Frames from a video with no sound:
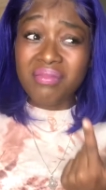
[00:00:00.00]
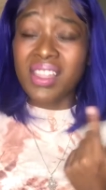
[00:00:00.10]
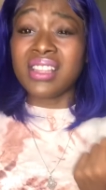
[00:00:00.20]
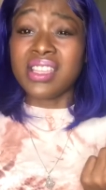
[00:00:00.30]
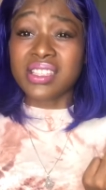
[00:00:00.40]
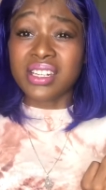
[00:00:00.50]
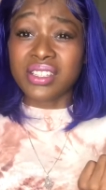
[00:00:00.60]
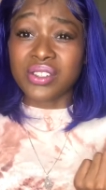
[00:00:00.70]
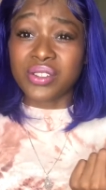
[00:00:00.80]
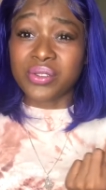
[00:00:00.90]
listening
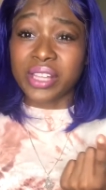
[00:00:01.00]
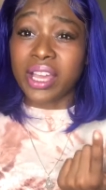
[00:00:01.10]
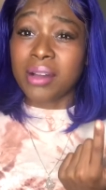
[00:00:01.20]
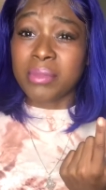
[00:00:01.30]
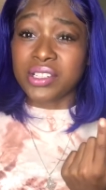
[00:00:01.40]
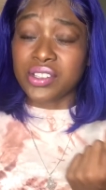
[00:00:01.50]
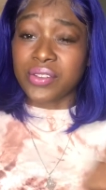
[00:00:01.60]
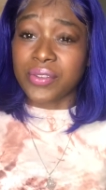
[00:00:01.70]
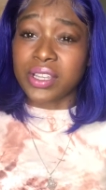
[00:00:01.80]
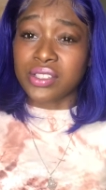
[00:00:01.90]
to you like amongst your
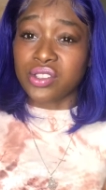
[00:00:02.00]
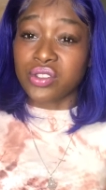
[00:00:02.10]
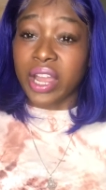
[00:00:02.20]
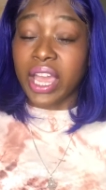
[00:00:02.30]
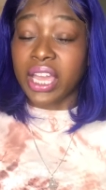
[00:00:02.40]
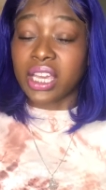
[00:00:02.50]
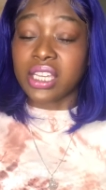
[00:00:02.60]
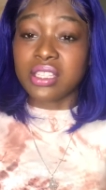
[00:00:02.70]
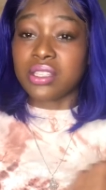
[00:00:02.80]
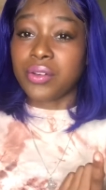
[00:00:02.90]
friends drag
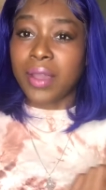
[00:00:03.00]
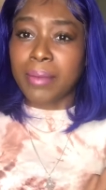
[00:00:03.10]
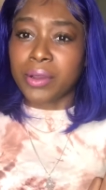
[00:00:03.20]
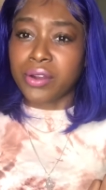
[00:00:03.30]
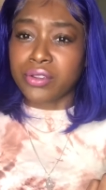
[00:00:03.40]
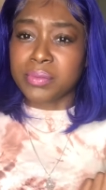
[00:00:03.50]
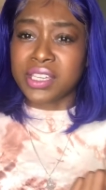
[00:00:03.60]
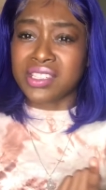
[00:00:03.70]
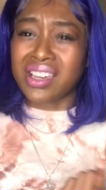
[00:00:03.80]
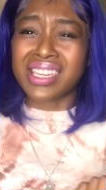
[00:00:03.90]
Instagram girls
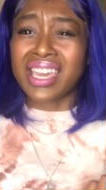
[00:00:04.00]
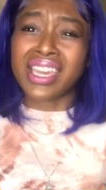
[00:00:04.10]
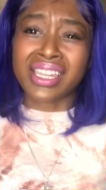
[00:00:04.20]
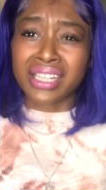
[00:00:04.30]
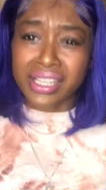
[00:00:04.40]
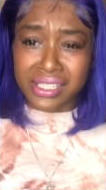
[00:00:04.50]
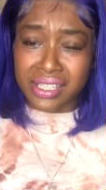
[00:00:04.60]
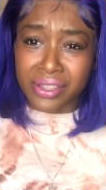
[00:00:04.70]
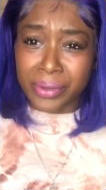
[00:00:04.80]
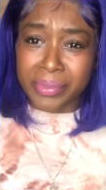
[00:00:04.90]
because y'all can't get next to
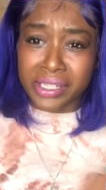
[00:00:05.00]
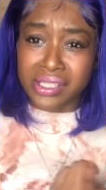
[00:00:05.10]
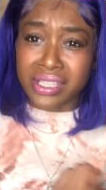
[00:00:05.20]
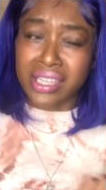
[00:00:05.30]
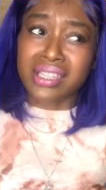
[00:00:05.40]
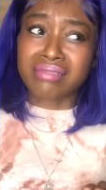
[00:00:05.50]
them and it's like